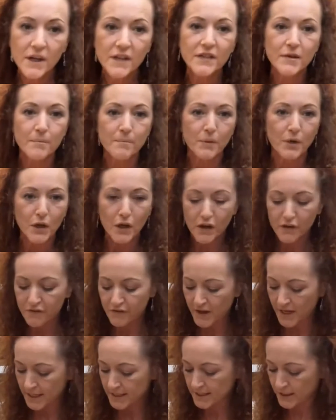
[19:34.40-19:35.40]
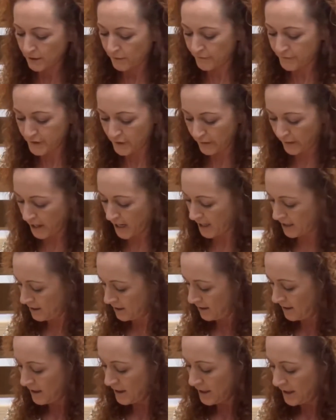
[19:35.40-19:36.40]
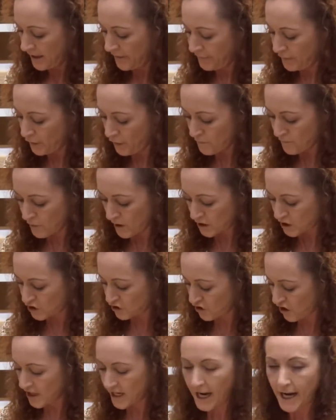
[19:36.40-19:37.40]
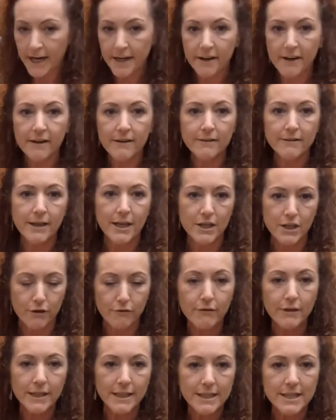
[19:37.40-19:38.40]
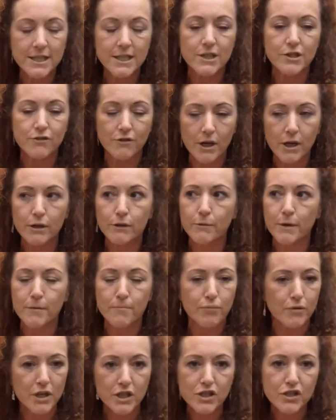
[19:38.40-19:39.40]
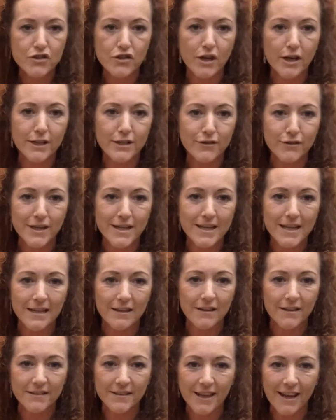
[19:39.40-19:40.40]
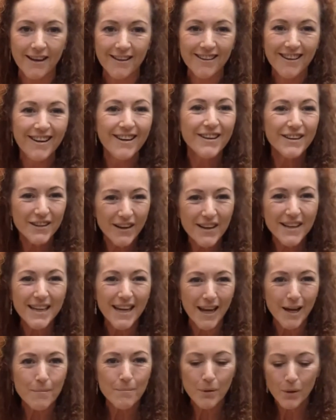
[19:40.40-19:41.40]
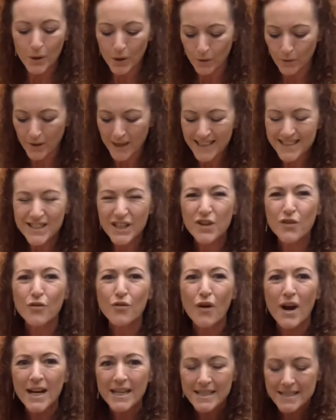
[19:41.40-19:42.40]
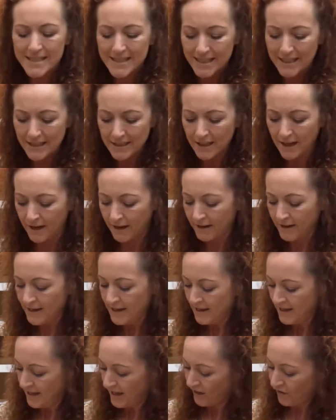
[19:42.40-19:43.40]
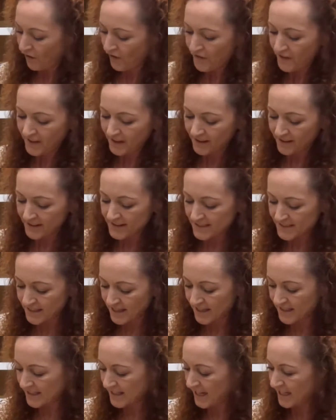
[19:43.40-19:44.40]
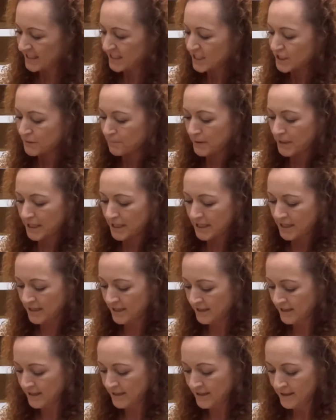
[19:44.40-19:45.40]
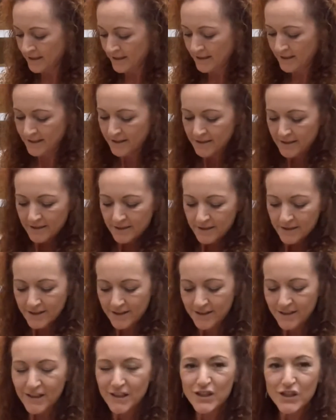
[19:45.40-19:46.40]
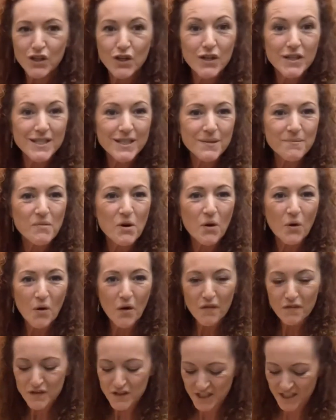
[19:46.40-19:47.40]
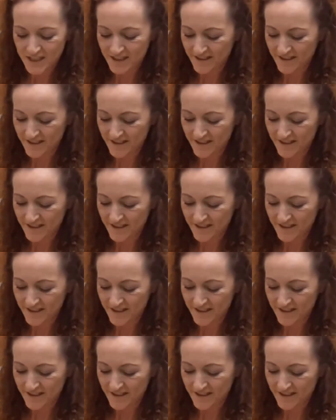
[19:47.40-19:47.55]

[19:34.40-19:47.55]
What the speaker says: them perfect. So if you're a brush stroke hater and you really struggle with brush strokes or anything like that, go your hemp oil. It's a great sealer, and I think it needs to be used more often.